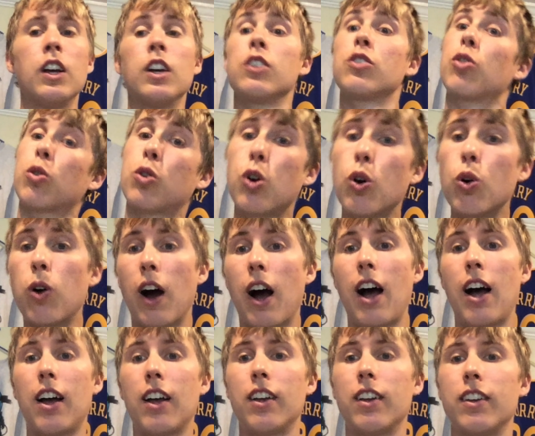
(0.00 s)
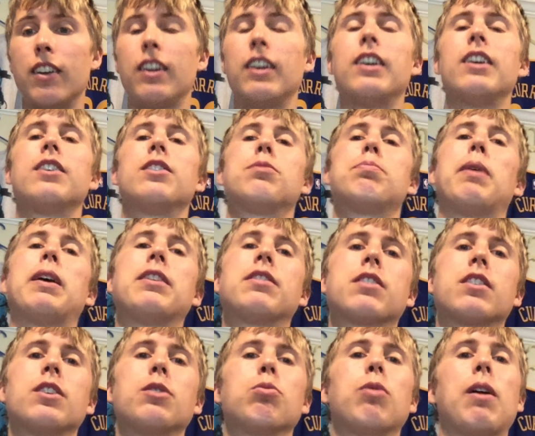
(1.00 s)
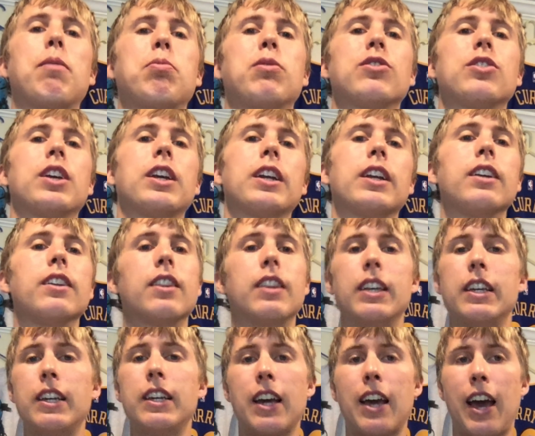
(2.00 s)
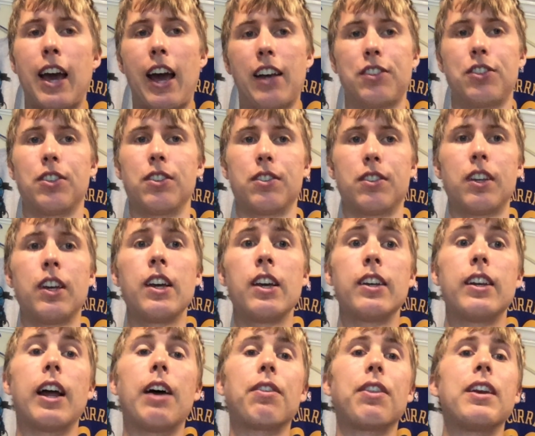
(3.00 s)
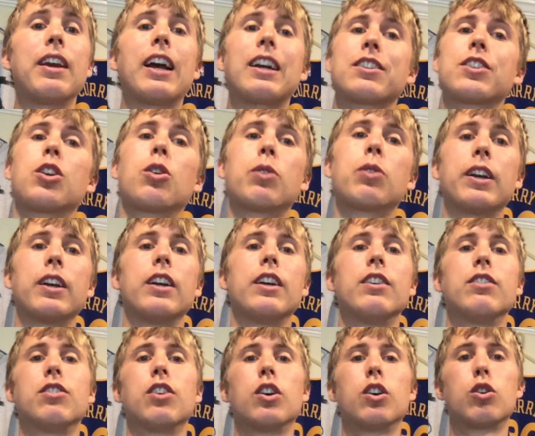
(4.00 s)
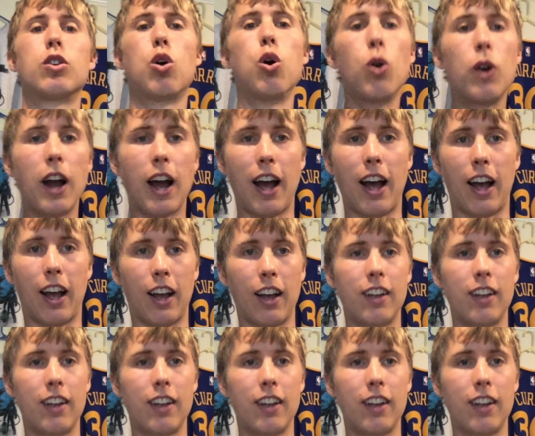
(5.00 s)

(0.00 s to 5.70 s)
So COOHA is basically representing the hashes. Now the next token is COOGA.